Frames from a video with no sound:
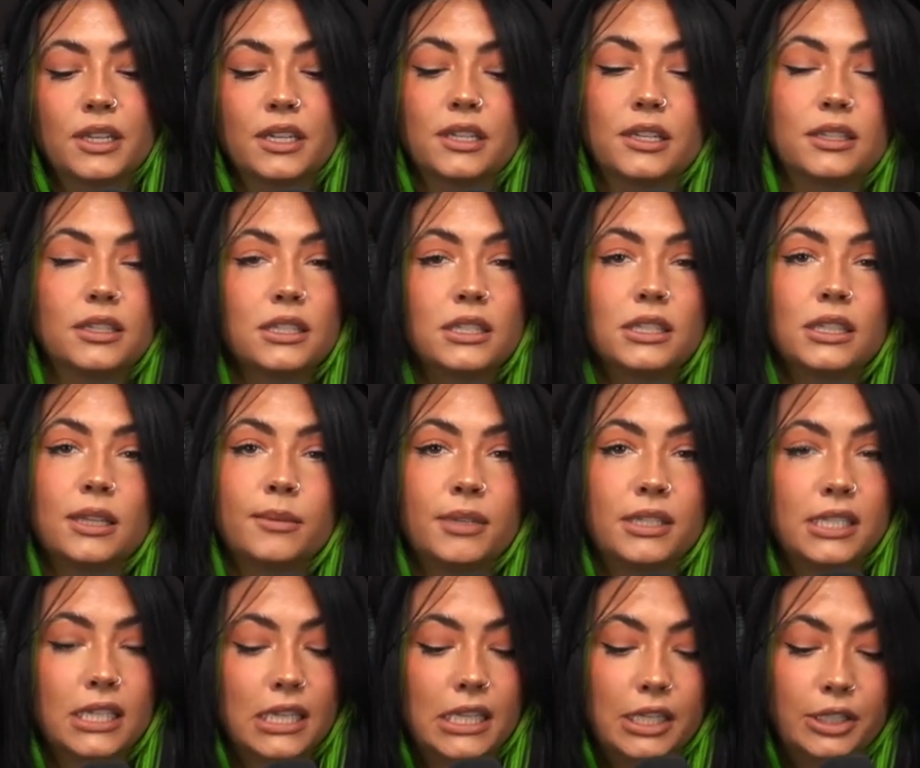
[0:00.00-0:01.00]
Because let
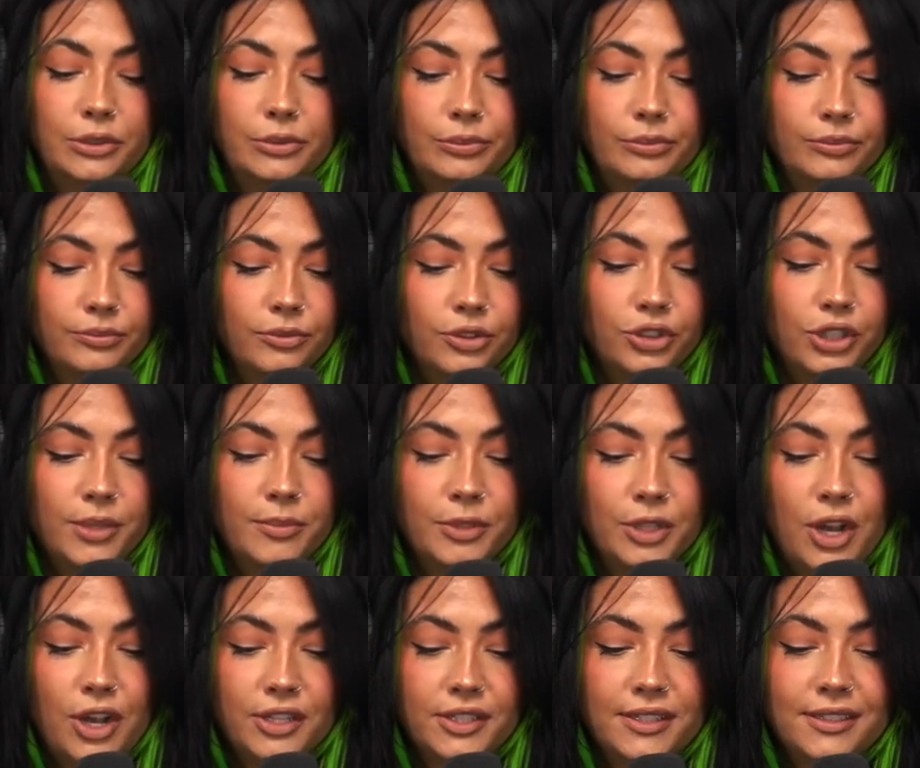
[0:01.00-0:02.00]
me tell you,
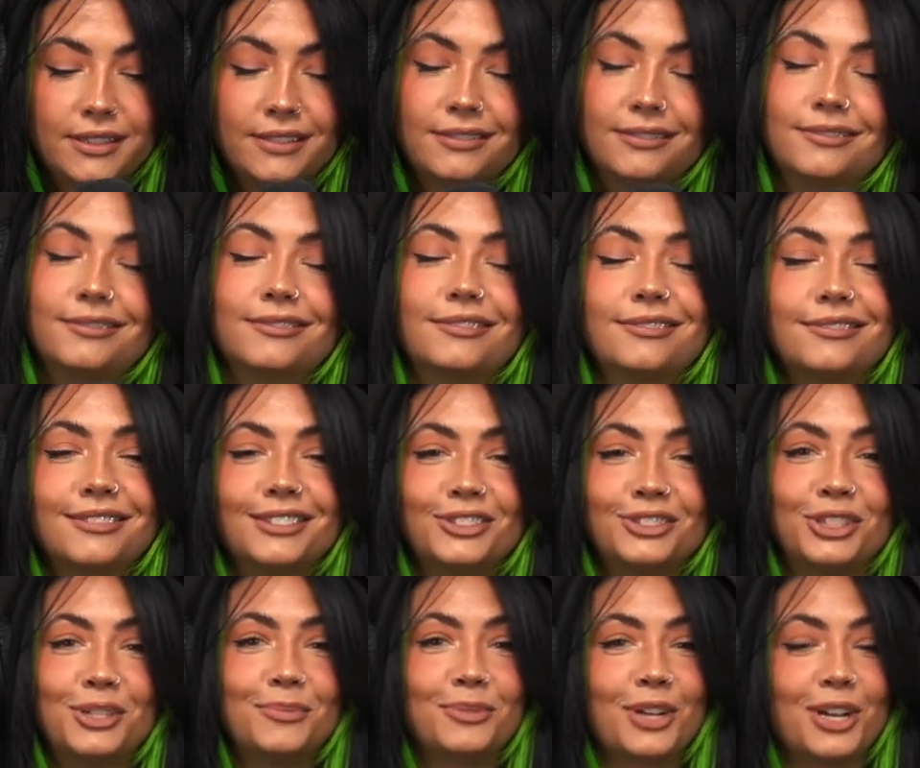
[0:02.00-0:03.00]
dreams cost
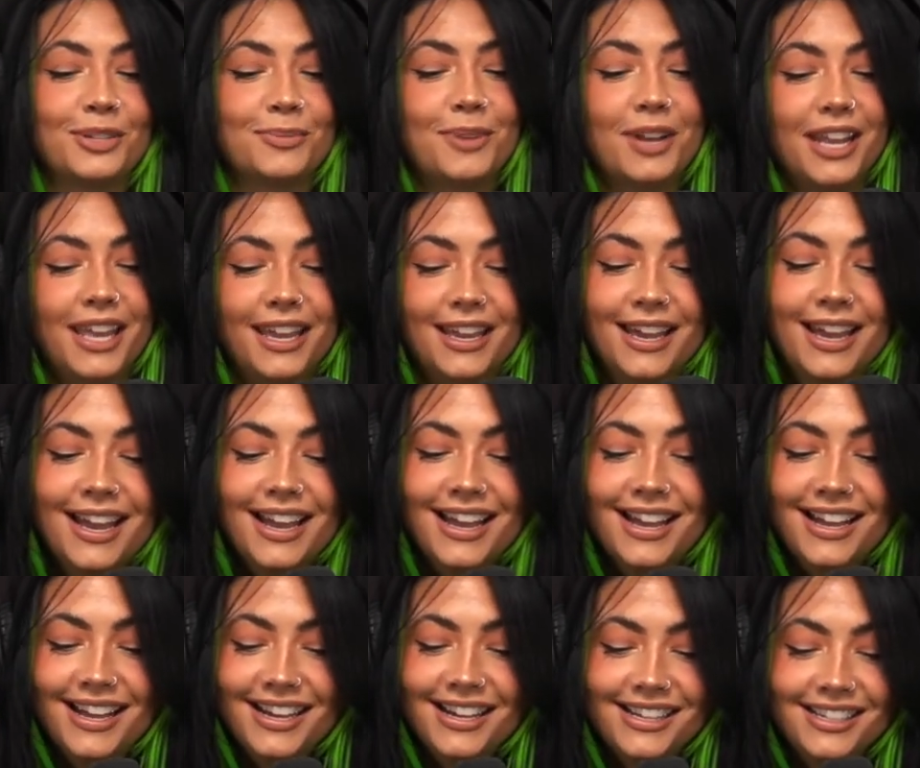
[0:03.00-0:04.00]
money.
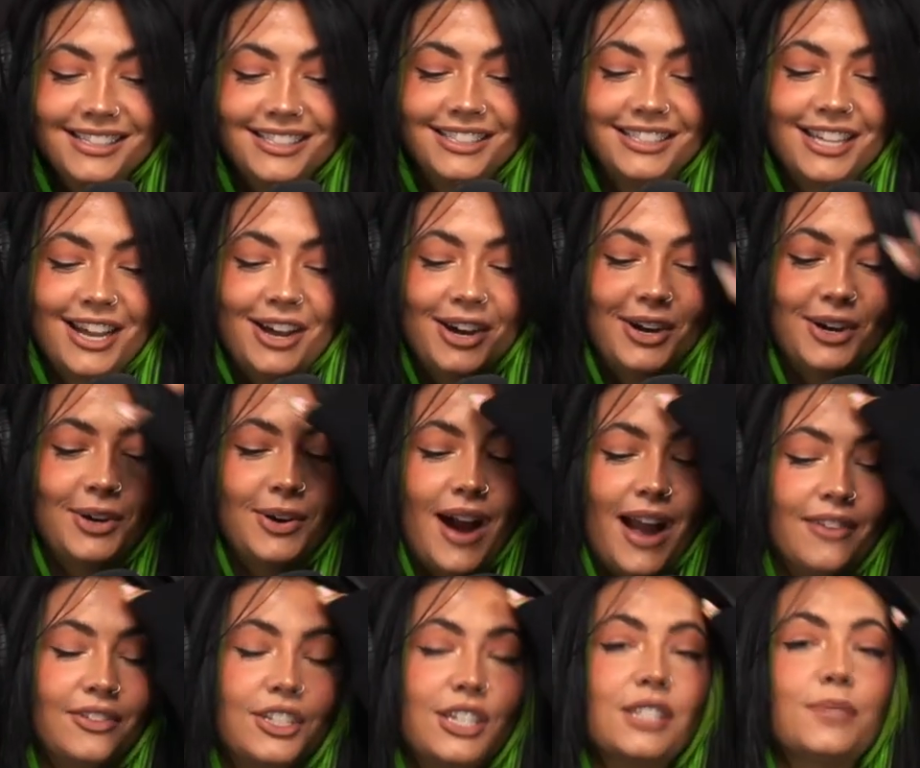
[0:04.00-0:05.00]
So
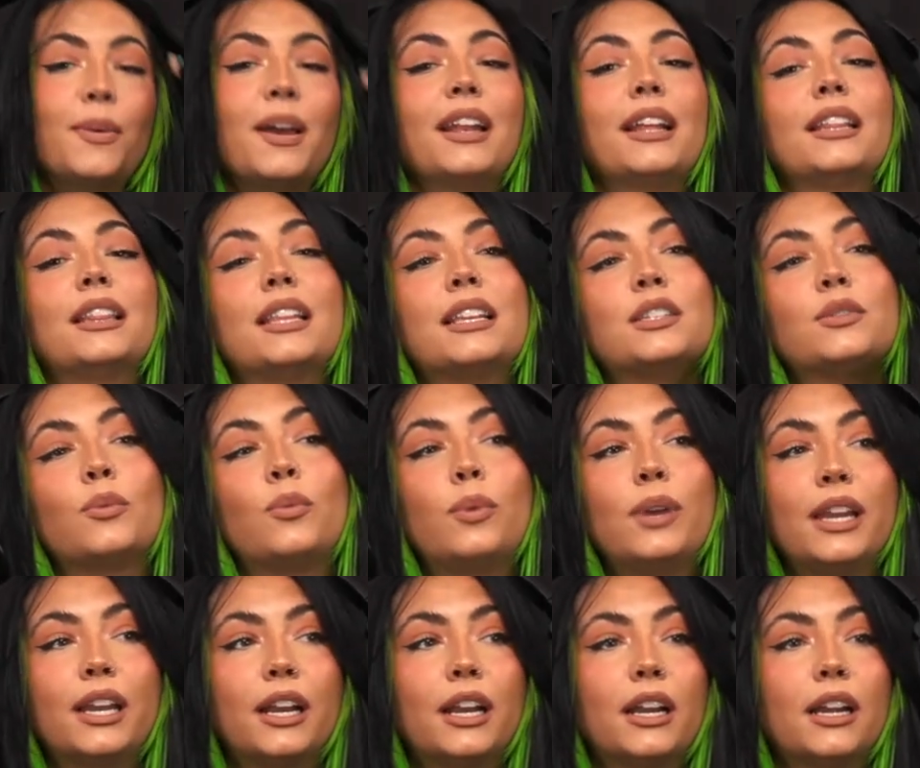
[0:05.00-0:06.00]
I've just been in this
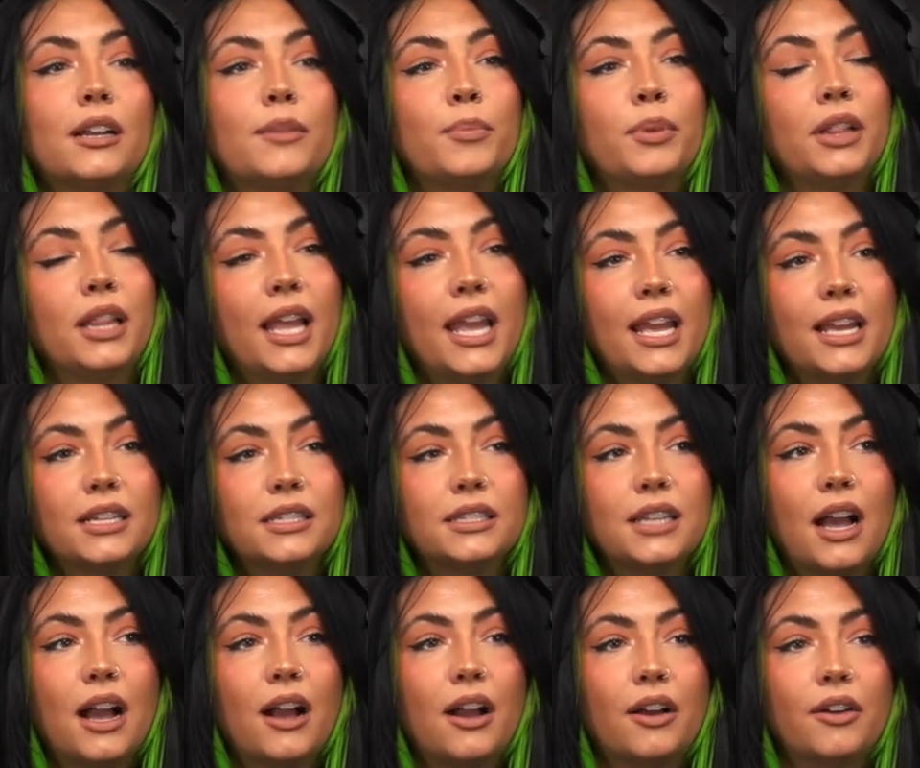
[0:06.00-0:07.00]
weird
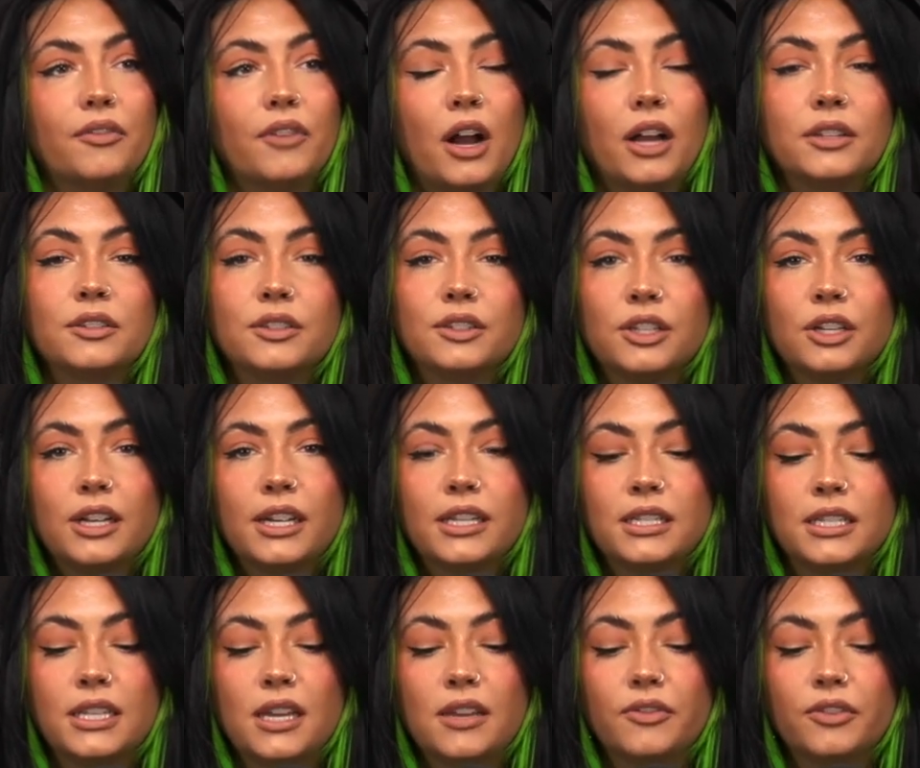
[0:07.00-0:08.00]
place of
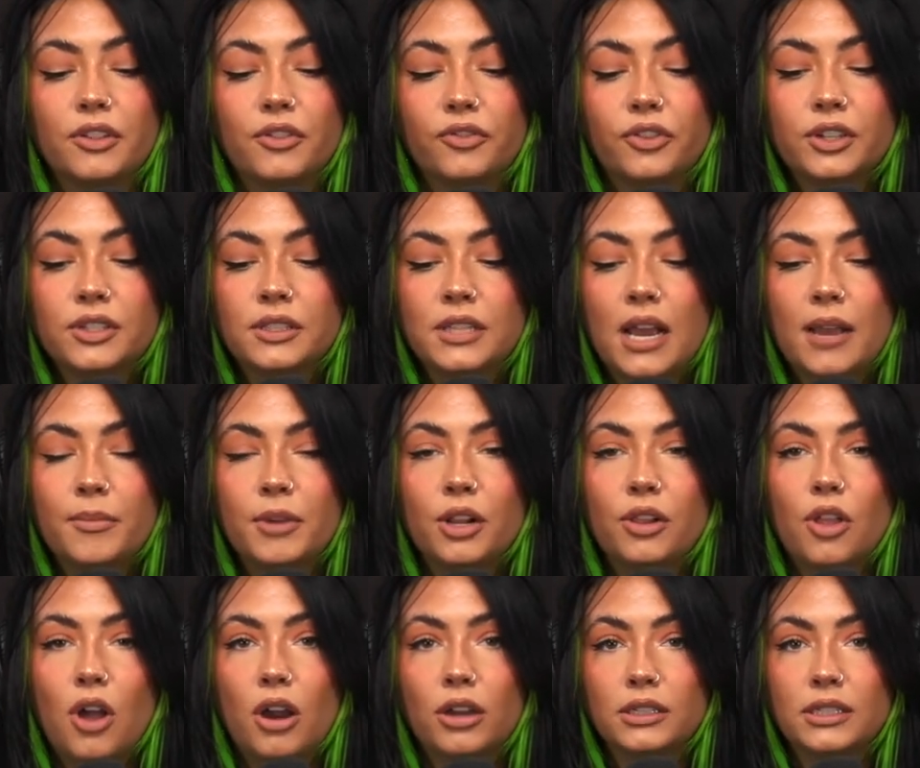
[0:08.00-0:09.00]
uncertainty for the first time in
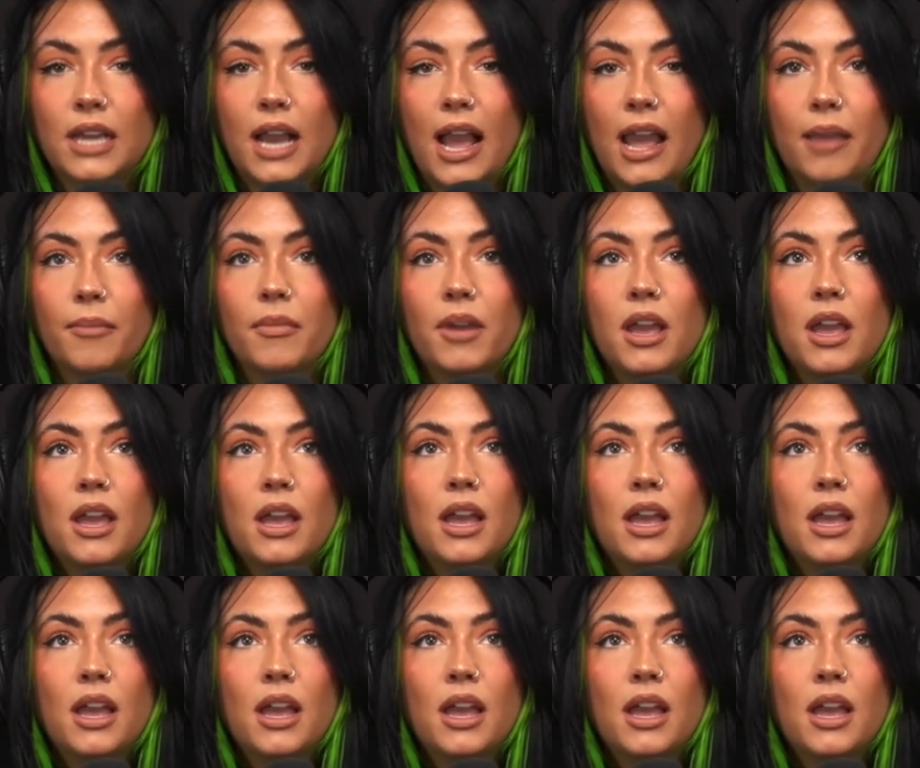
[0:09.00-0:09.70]
a long time.